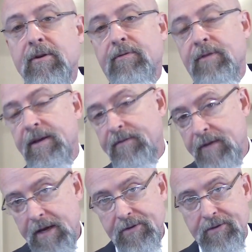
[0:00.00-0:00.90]
your faith
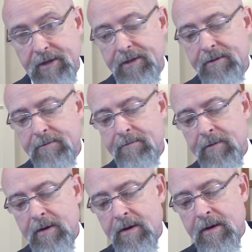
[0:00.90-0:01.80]
tested.
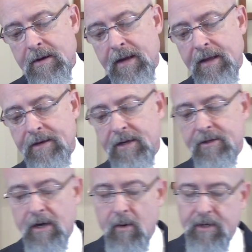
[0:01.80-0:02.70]
Now, that
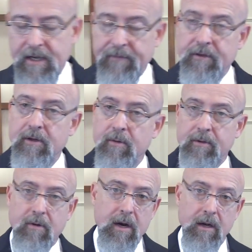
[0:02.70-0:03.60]
doesn't always have to do with
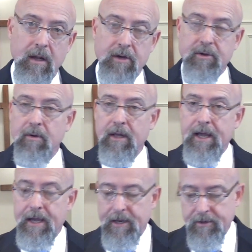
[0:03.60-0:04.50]
chronological
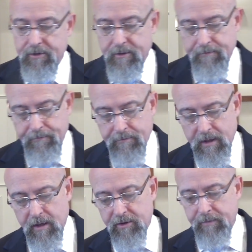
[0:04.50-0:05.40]
age,
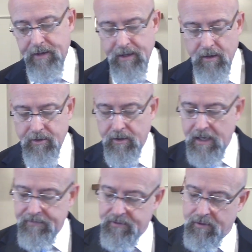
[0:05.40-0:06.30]
because depending on your
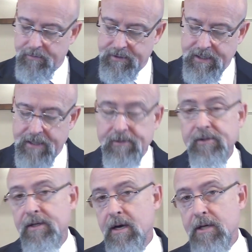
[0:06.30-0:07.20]
life circumstances
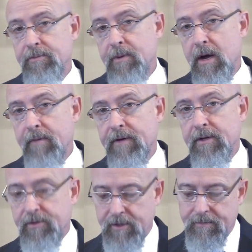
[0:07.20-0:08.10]
and God's
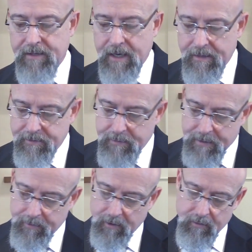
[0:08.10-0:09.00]
providence, sometimes people are